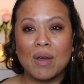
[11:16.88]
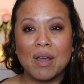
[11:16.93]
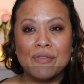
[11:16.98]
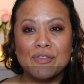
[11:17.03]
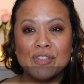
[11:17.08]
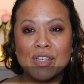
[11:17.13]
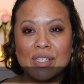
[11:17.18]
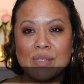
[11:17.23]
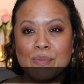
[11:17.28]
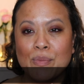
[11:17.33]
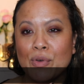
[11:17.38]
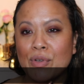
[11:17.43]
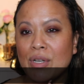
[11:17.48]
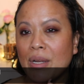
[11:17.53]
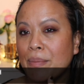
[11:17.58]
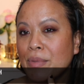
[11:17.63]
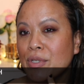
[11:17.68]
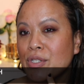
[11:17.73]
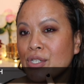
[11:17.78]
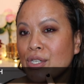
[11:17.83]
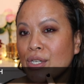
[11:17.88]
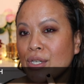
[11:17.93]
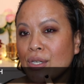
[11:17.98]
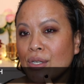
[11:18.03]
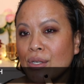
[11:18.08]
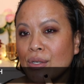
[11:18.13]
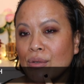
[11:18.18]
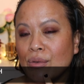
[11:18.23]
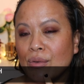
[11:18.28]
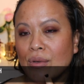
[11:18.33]
I've just put number
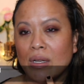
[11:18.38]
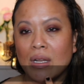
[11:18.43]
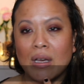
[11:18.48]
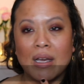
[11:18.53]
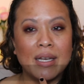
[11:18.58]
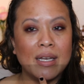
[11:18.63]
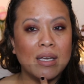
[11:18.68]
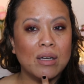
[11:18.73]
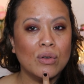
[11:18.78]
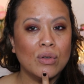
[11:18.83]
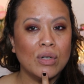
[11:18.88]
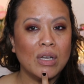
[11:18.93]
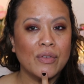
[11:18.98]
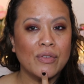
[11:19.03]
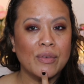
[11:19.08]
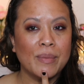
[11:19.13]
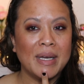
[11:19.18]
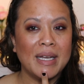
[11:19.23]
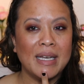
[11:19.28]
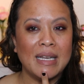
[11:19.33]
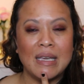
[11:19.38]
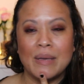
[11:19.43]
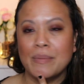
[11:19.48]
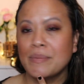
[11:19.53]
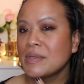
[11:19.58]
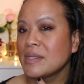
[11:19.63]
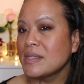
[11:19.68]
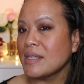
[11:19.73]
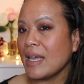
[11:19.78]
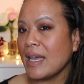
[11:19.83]
two liner all over my
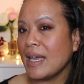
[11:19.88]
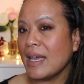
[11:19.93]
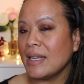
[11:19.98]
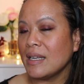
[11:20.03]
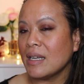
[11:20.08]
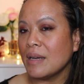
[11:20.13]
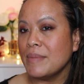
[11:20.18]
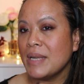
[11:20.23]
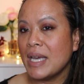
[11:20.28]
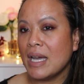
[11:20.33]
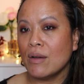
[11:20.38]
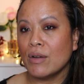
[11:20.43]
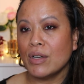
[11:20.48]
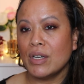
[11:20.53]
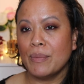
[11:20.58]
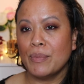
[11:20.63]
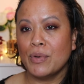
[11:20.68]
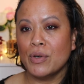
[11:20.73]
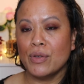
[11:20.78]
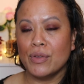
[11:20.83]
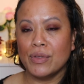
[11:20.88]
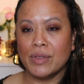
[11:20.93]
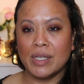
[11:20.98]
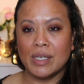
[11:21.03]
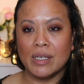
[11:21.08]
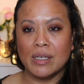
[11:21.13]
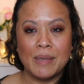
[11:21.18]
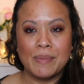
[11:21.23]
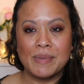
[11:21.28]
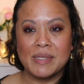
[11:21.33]
lips, and I'm now going to put
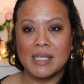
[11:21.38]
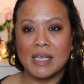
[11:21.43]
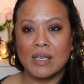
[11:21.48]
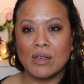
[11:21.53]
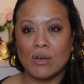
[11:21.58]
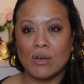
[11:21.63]
the lipstick